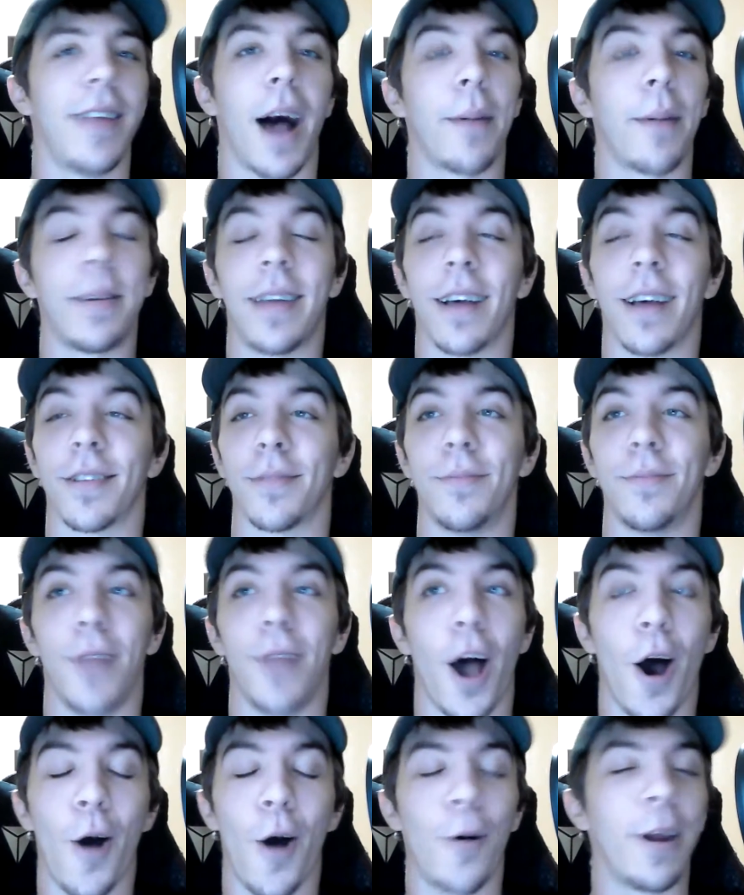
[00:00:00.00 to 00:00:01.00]
Nami tells him
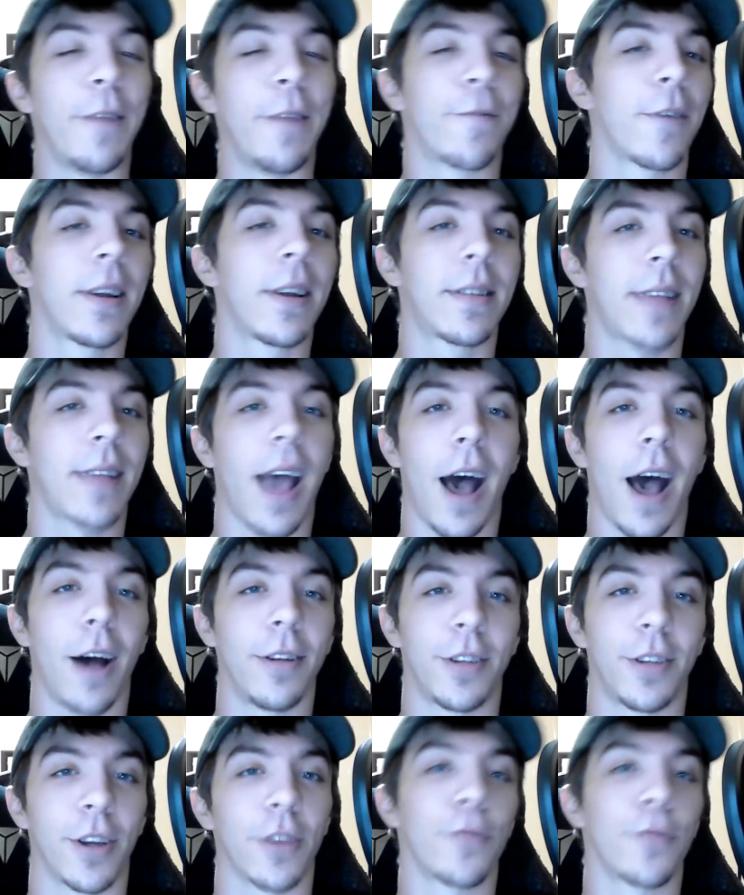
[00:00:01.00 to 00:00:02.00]
no. He freaks out,
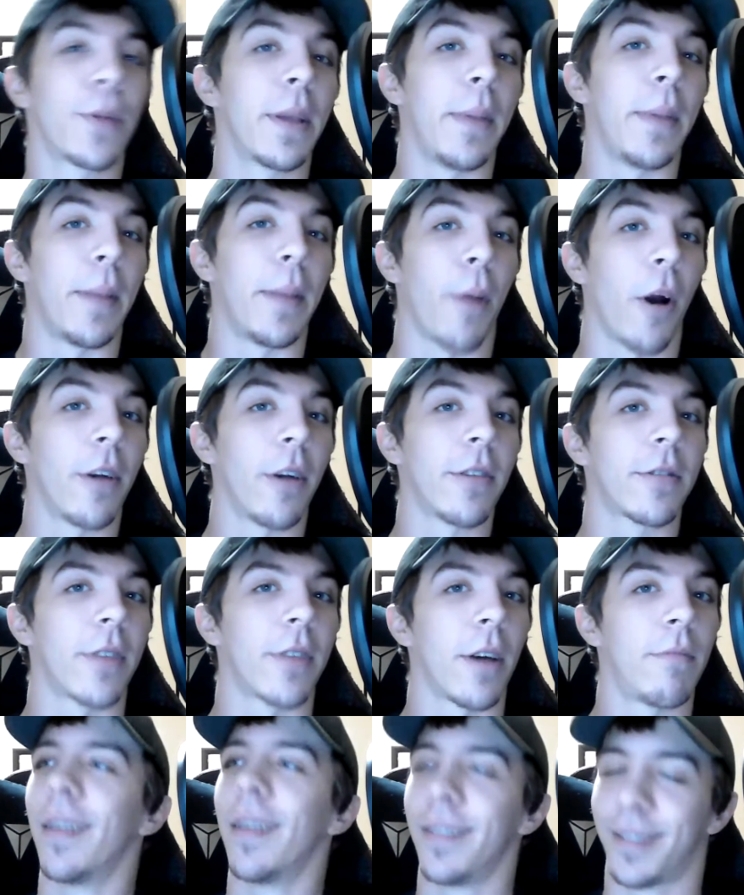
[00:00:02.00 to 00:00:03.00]
and she goes, we can be partners
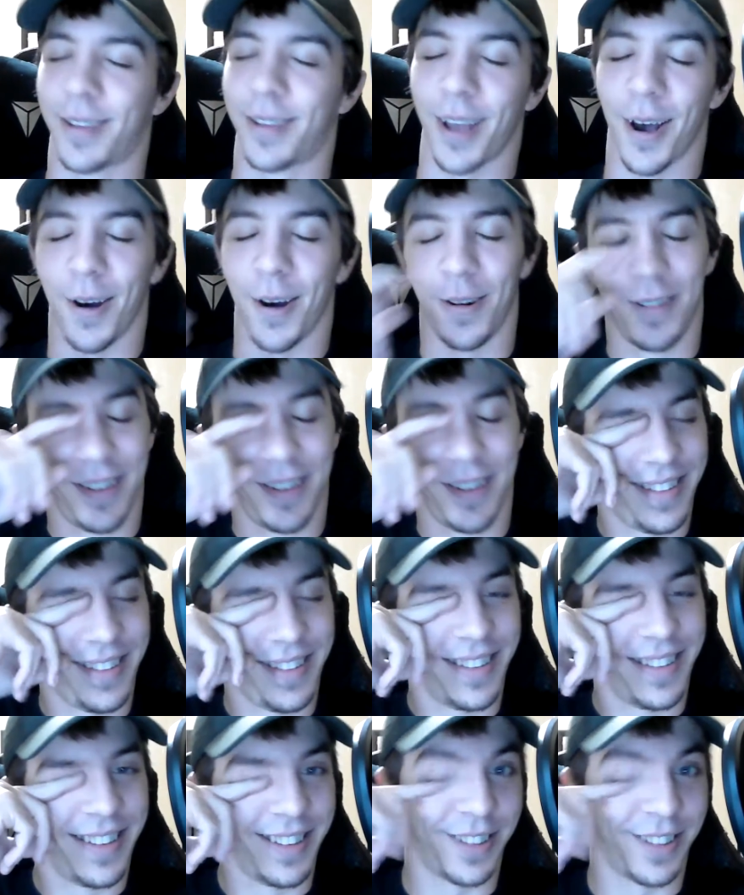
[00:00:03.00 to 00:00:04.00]
though. So
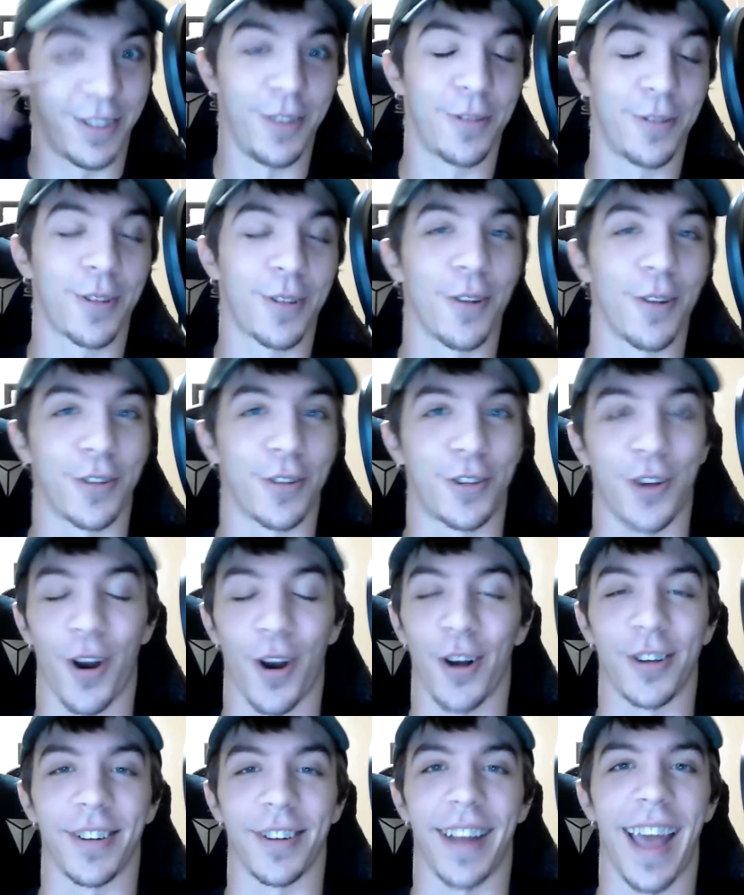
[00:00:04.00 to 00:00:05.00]
Zeus goes
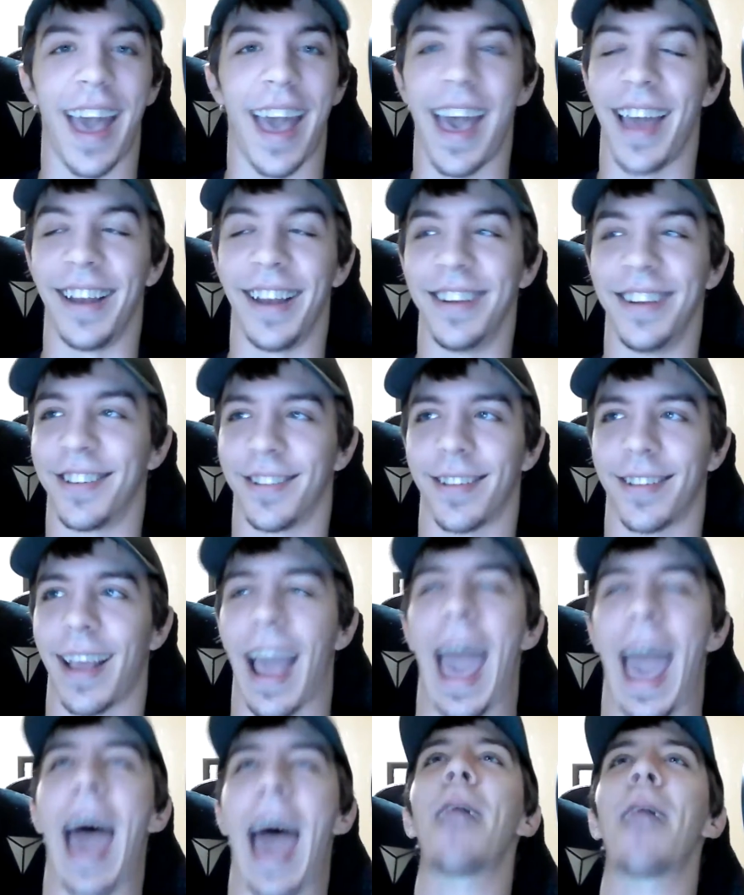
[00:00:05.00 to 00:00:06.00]
charging ahead, and he's just
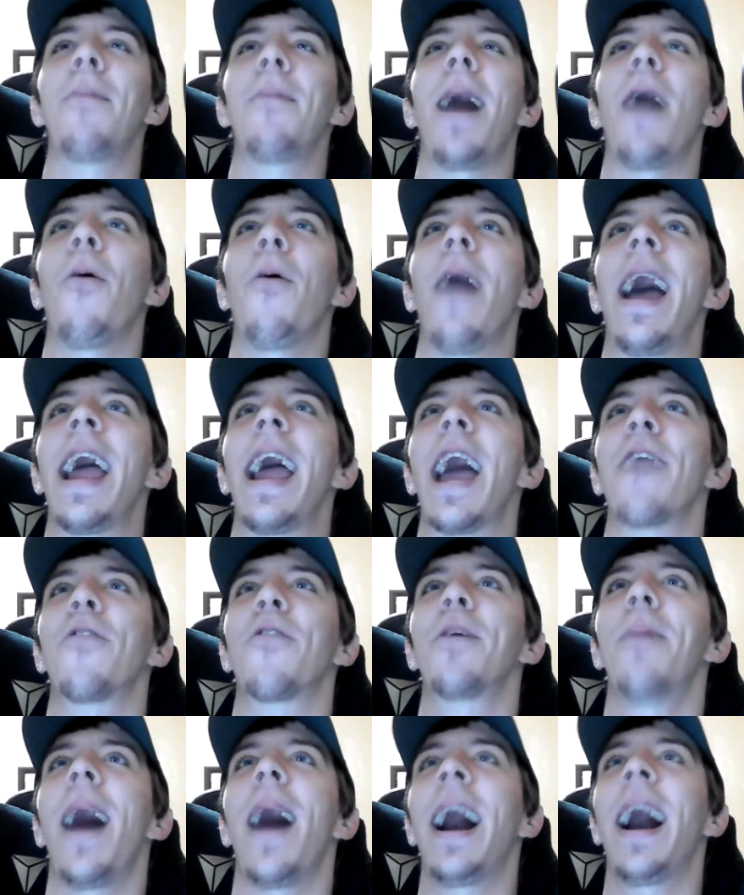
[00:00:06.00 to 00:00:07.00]
like, out of my way,
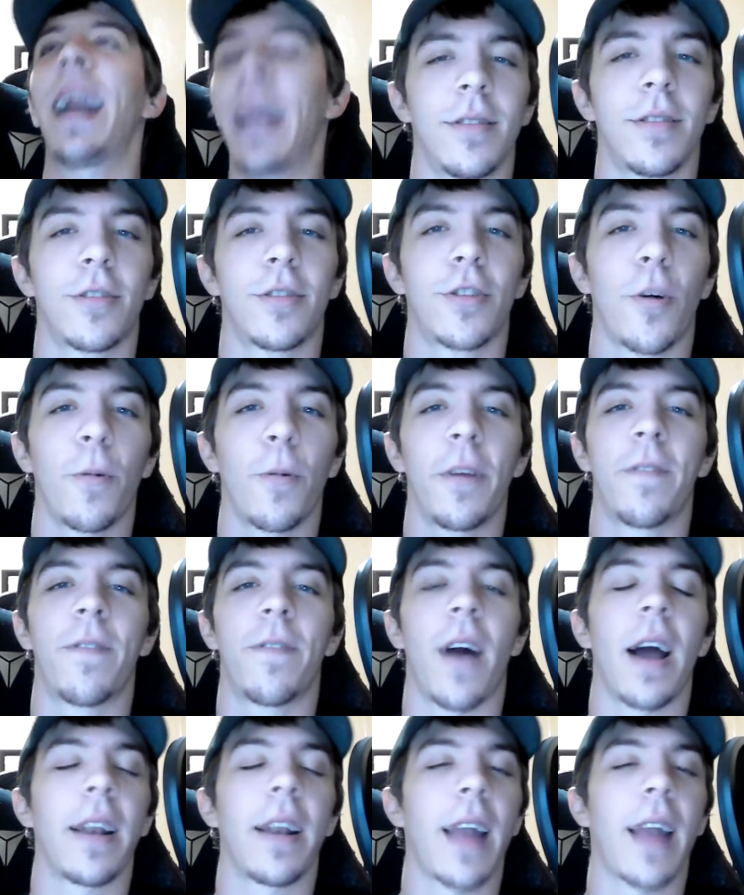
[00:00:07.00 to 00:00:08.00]
everybody! So we
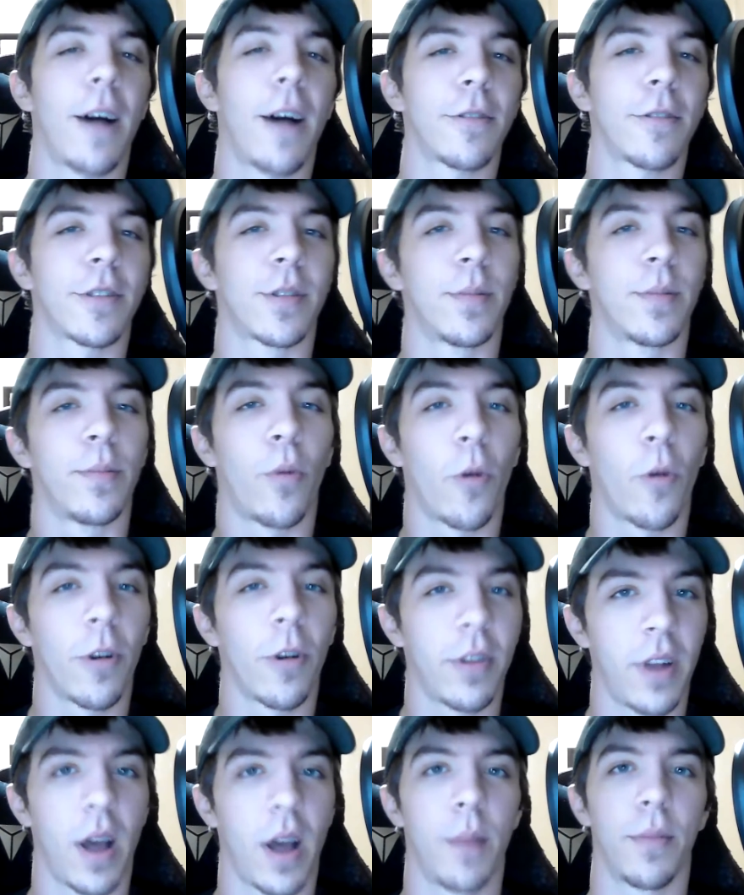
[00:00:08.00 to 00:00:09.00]
find out some more
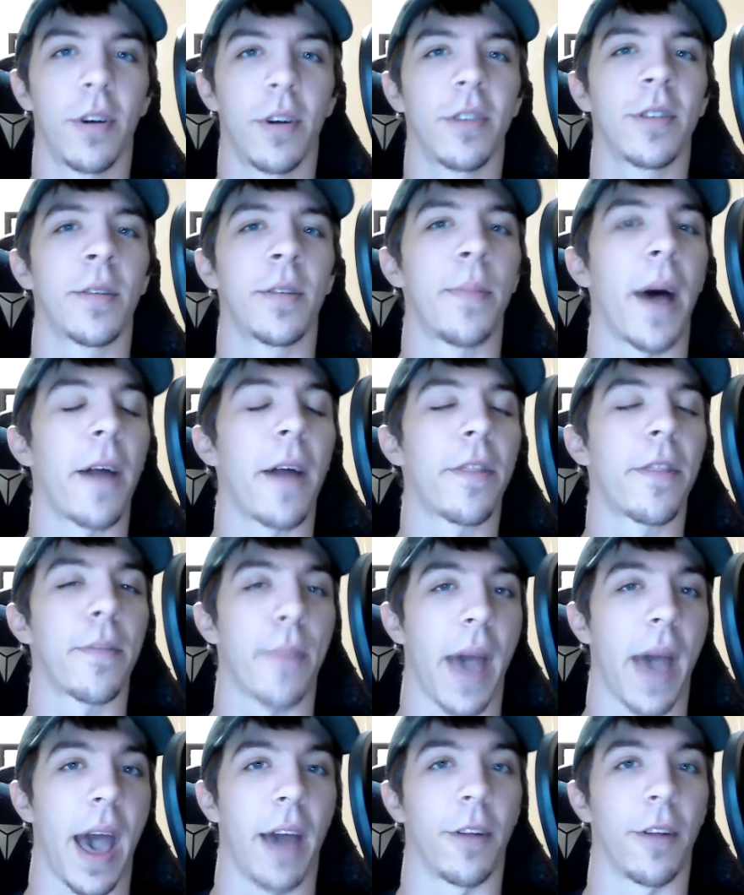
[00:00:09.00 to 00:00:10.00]
numbers about the
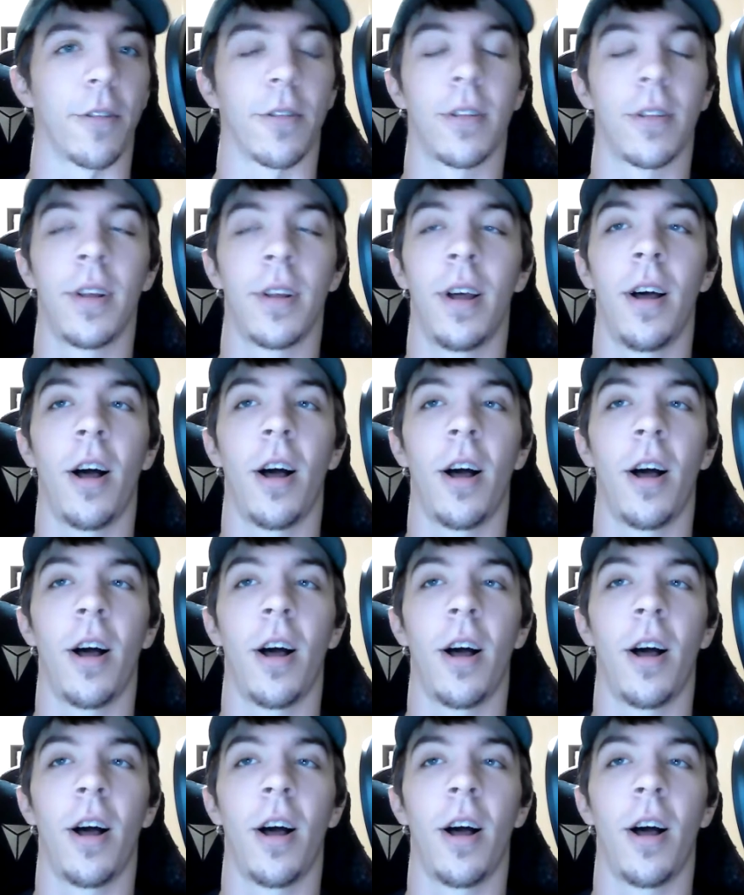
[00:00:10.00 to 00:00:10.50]
battle.